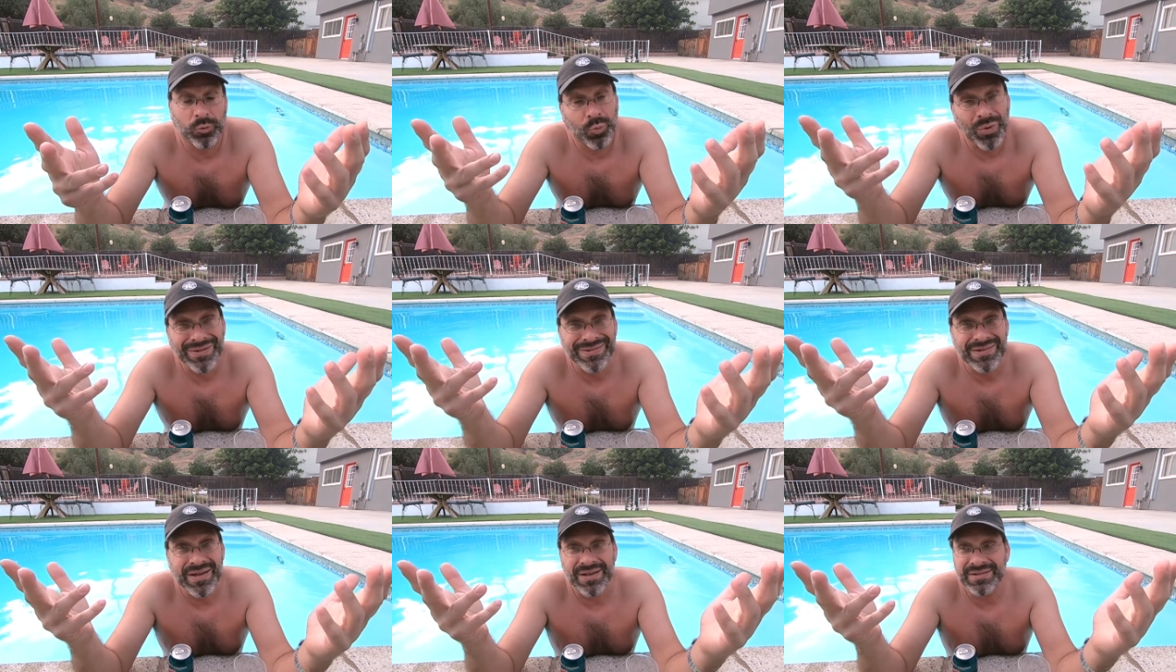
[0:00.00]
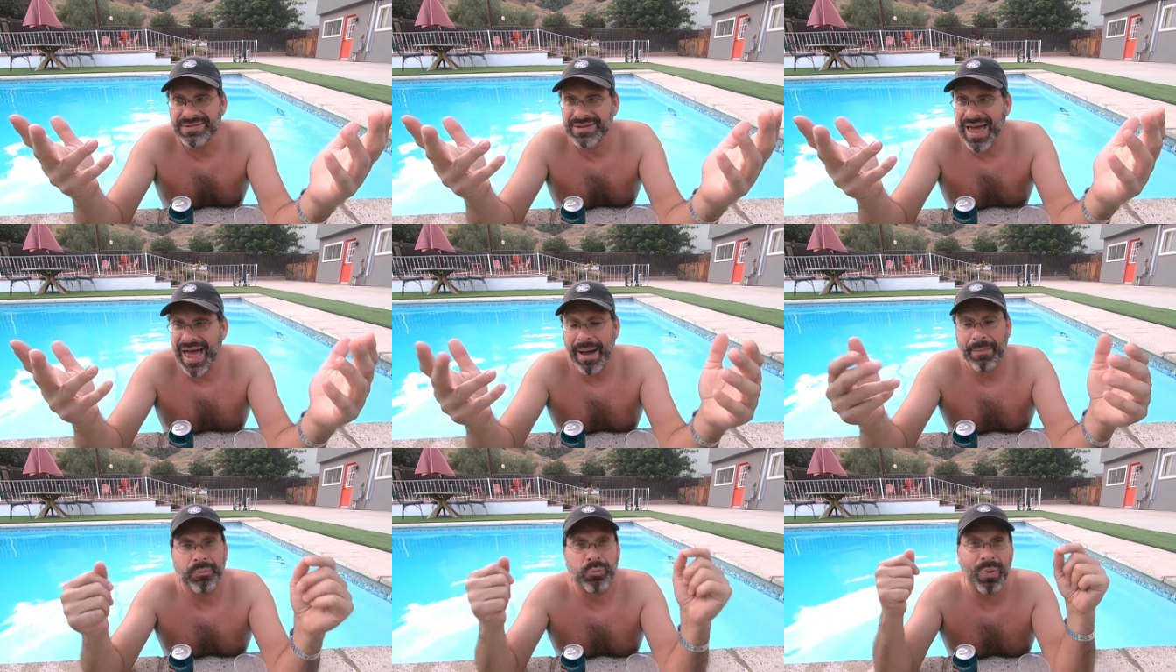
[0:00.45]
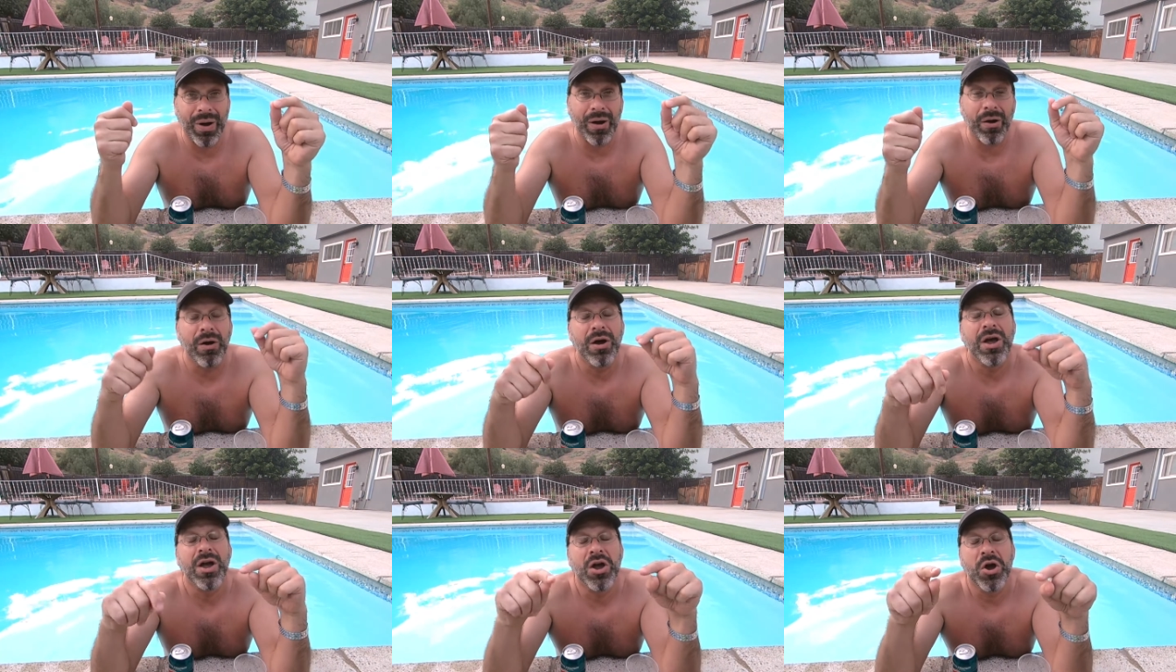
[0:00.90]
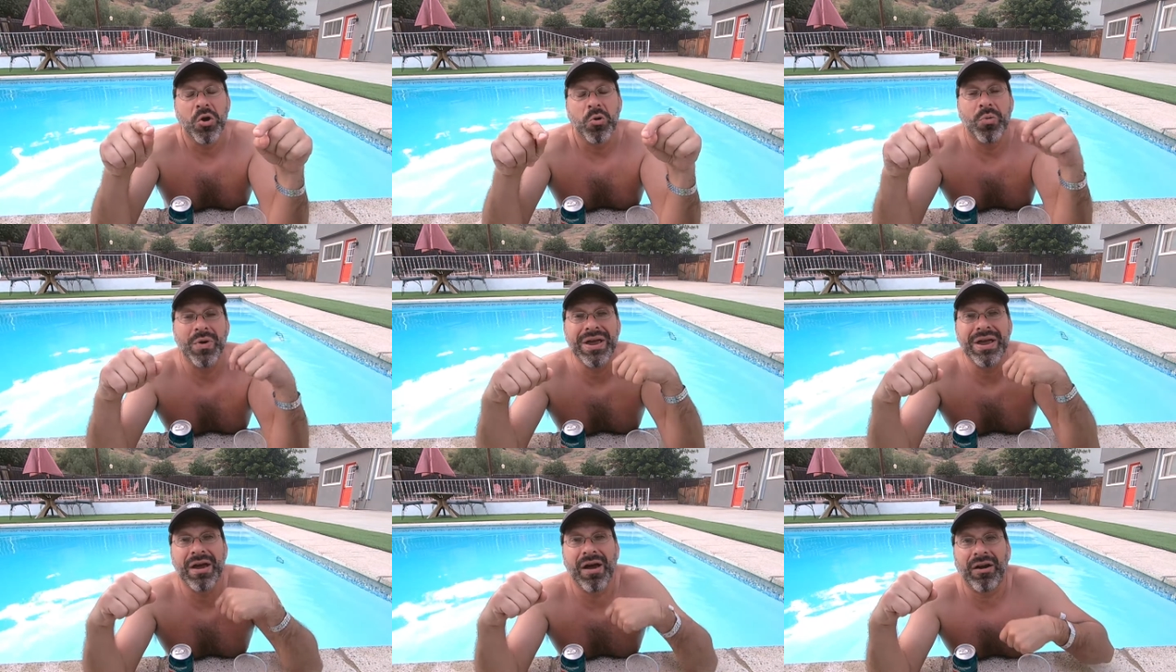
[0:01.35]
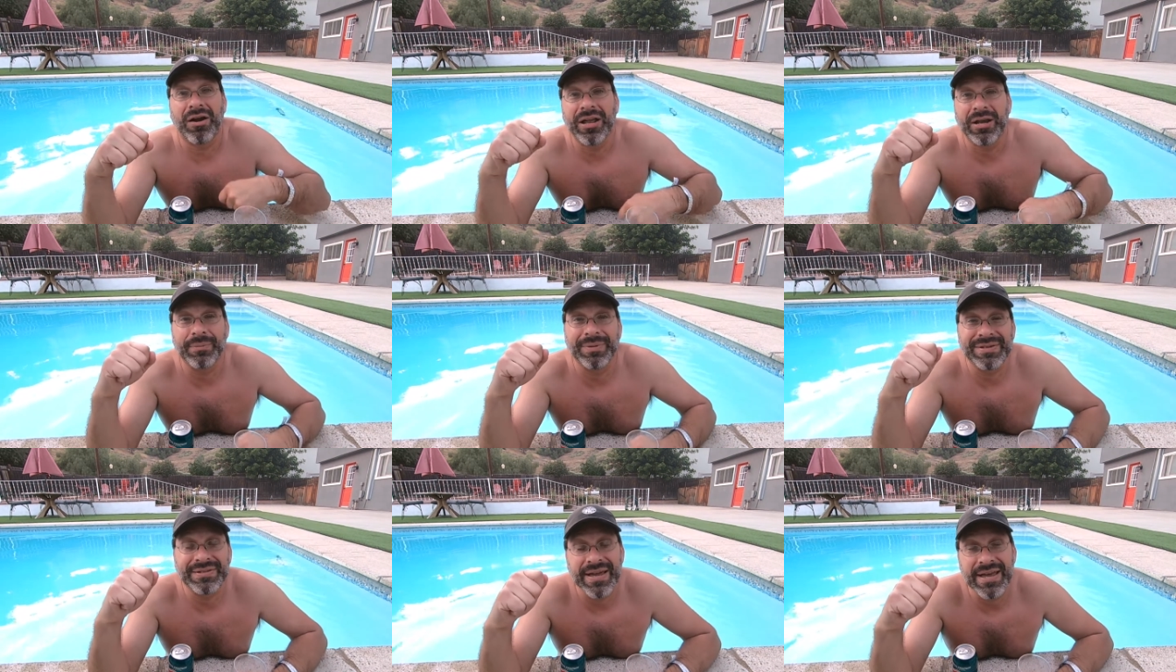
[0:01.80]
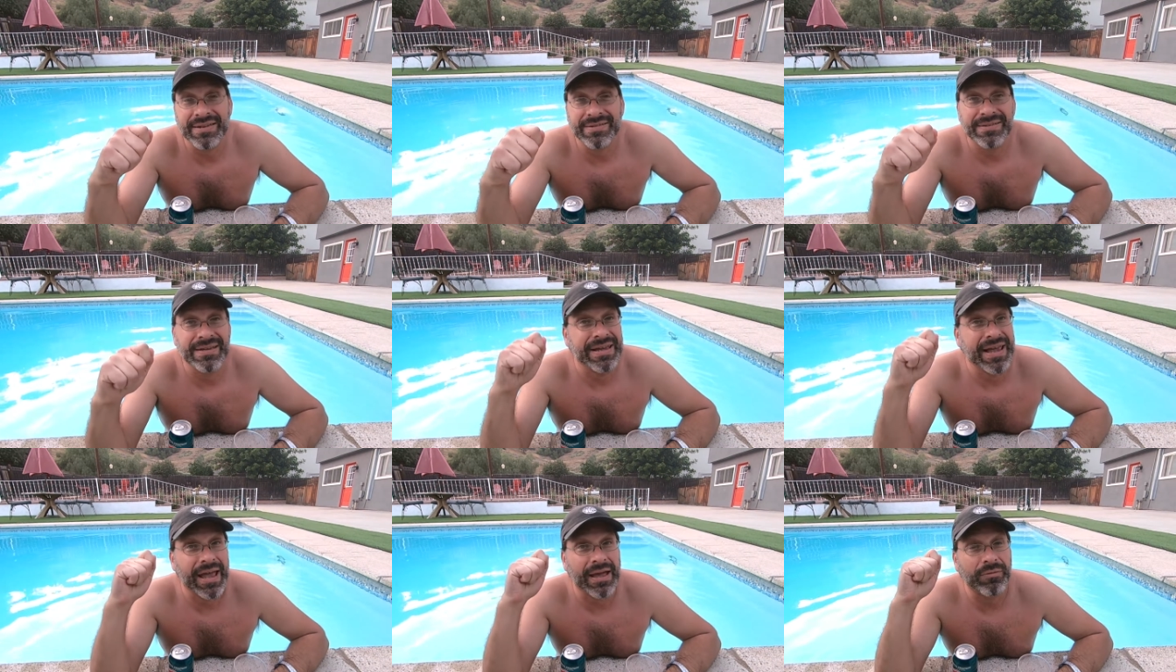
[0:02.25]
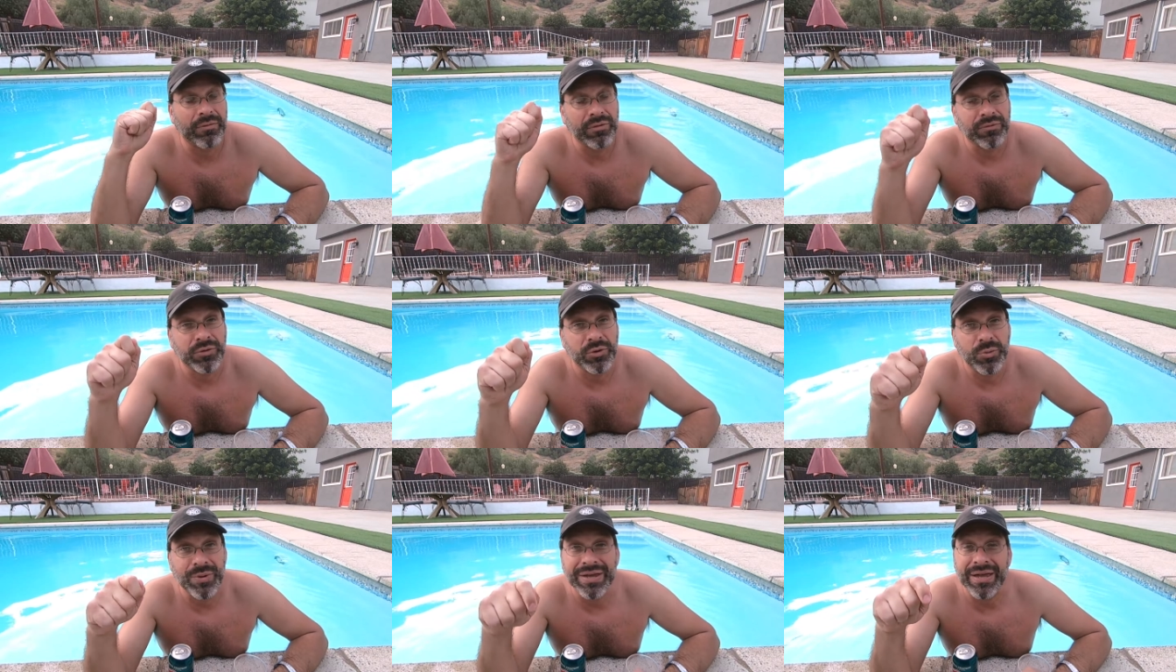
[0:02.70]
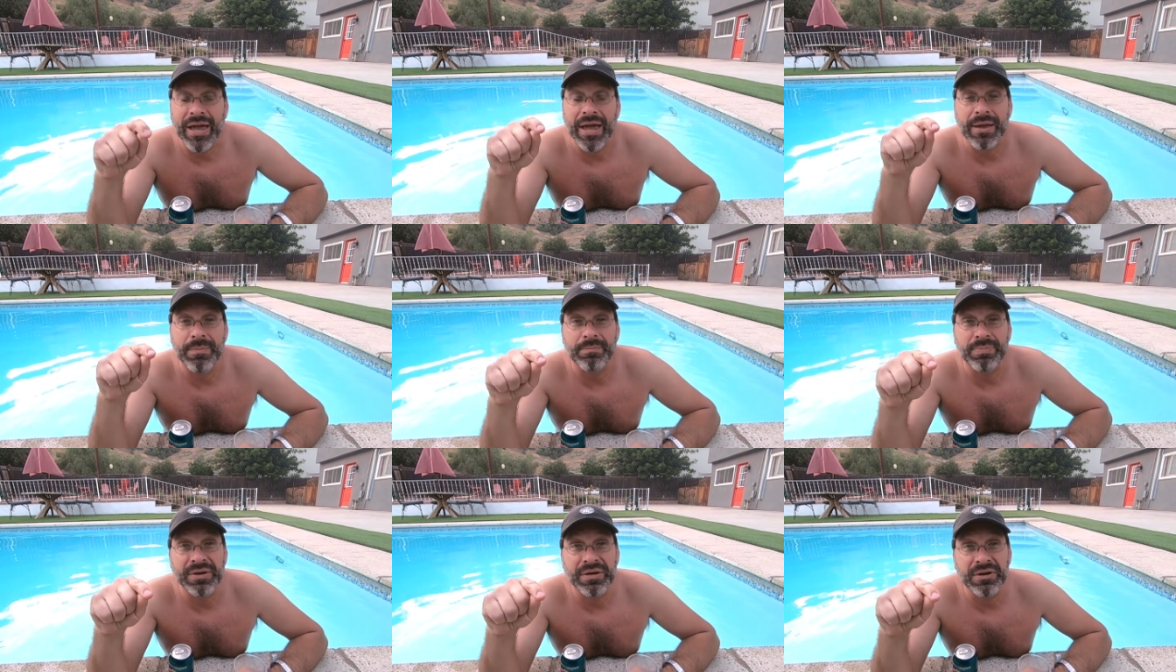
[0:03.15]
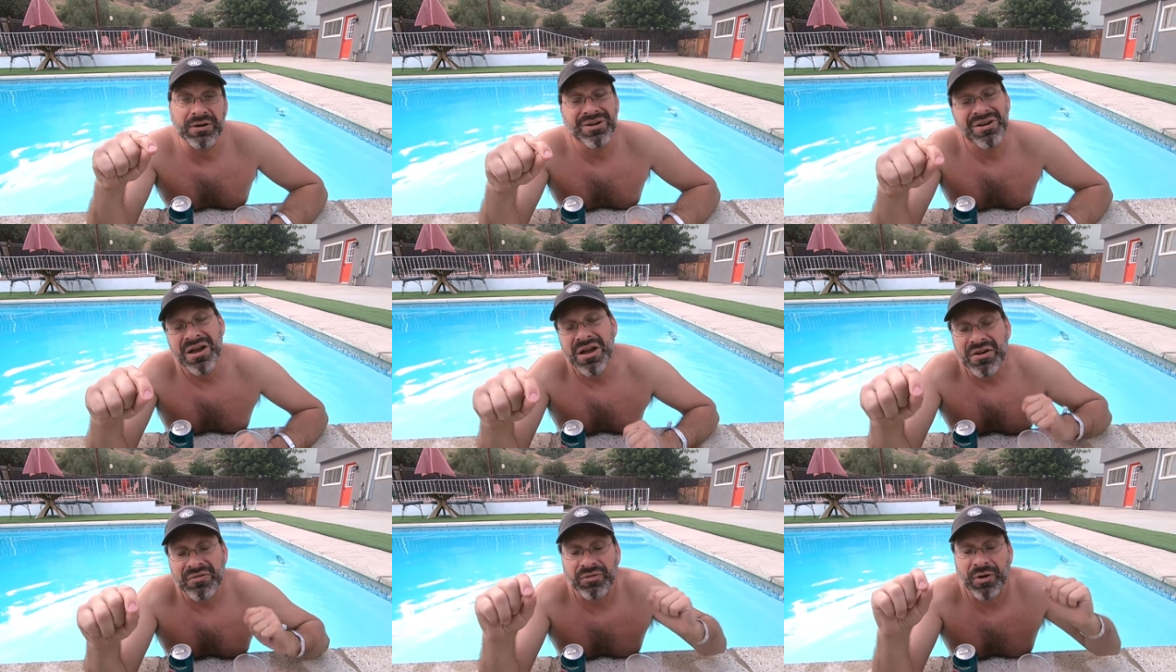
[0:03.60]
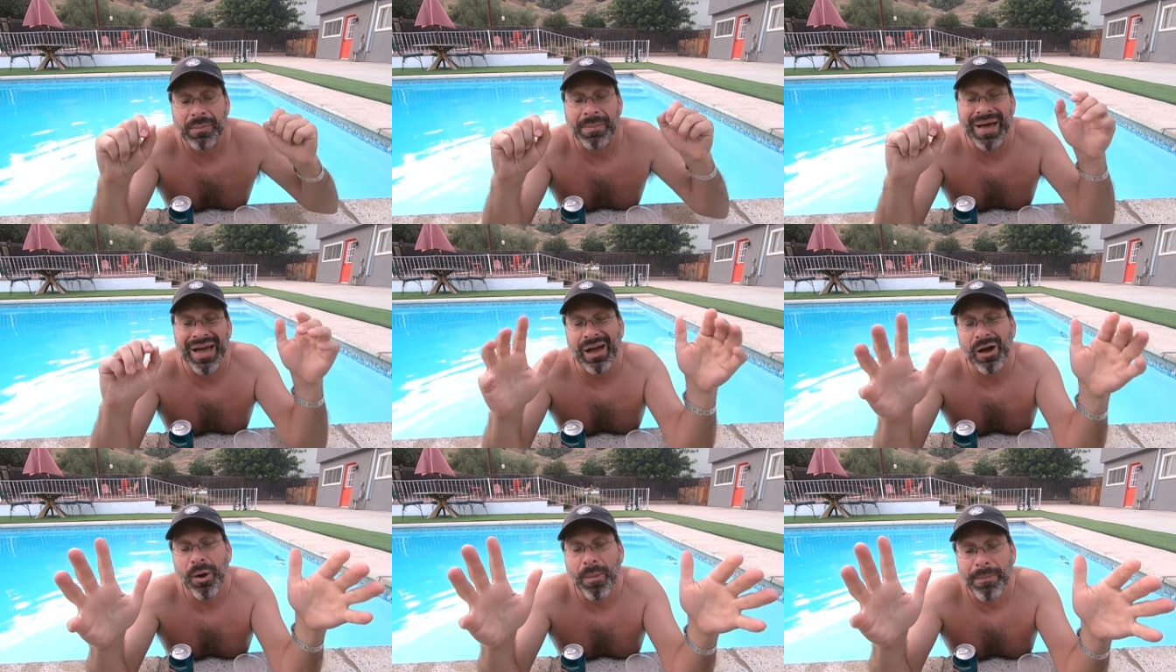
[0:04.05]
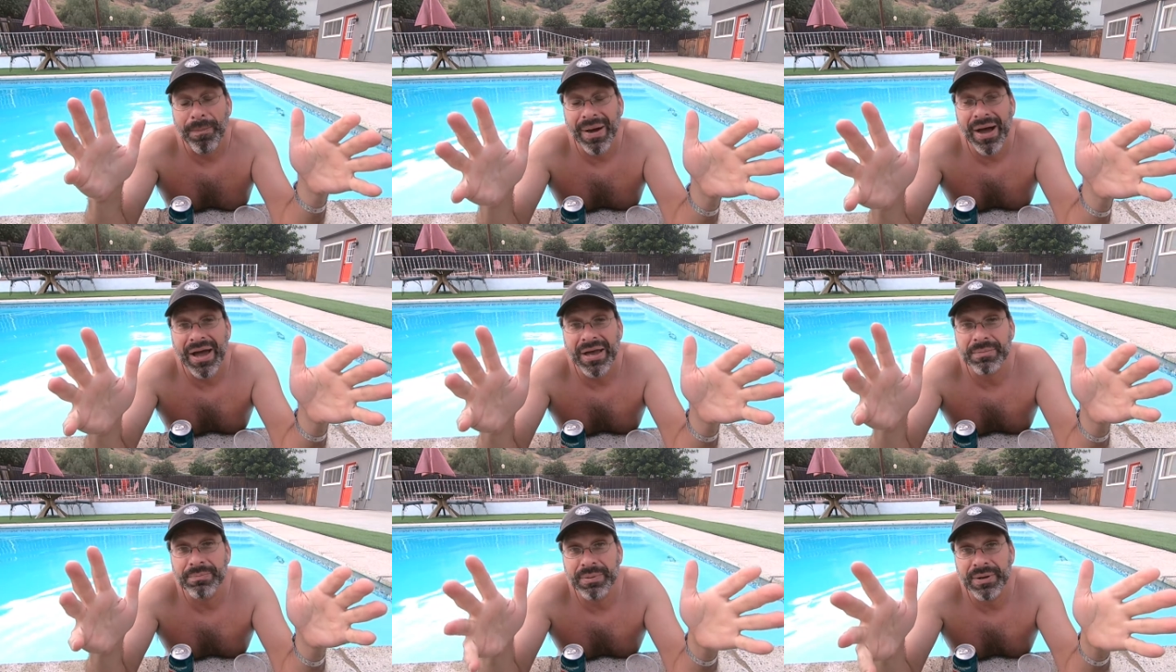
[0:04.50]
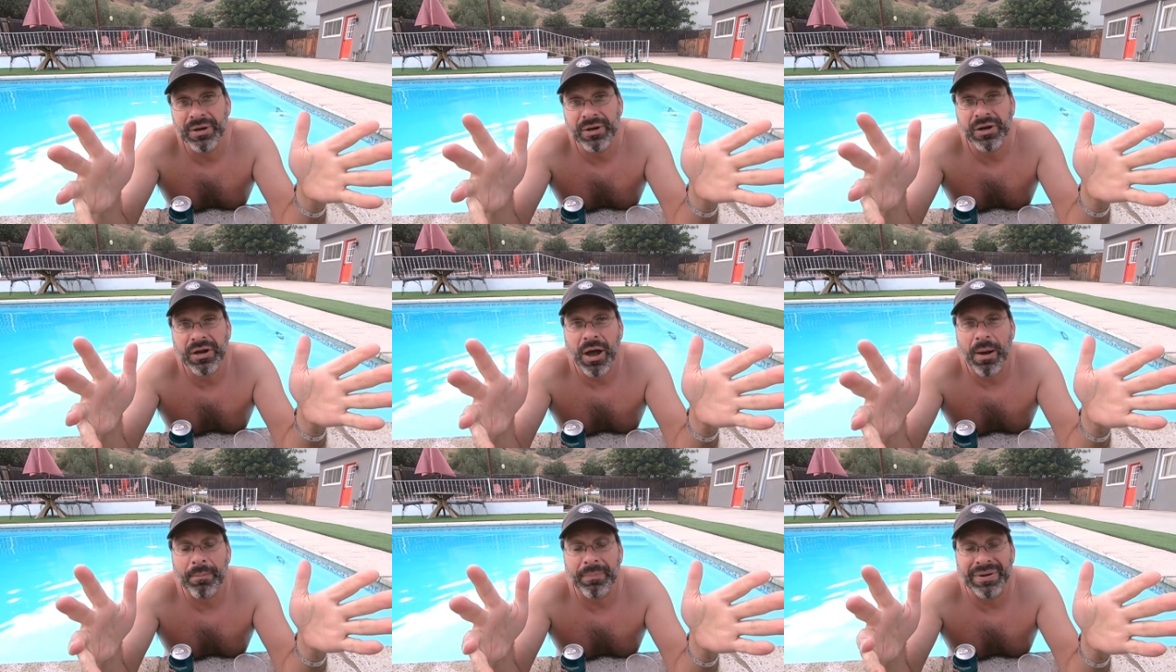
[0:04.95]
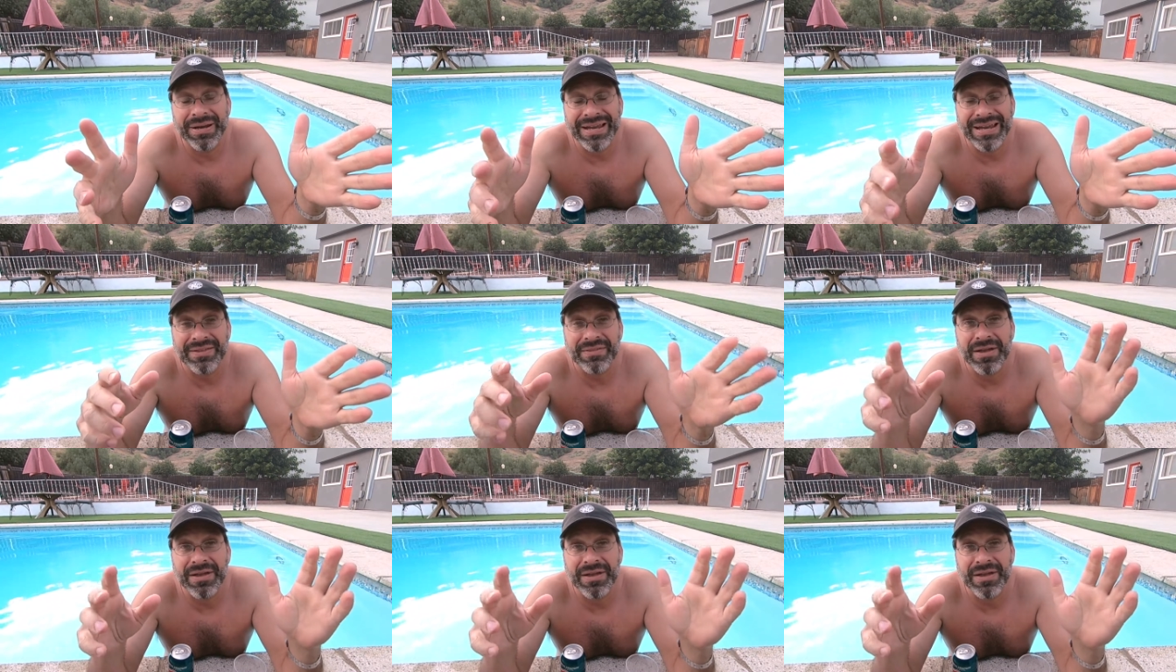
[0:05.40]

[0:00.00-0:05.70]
What's on tap? Well, we are going to be tasting and reviewing a beer from Alpine Beer Company,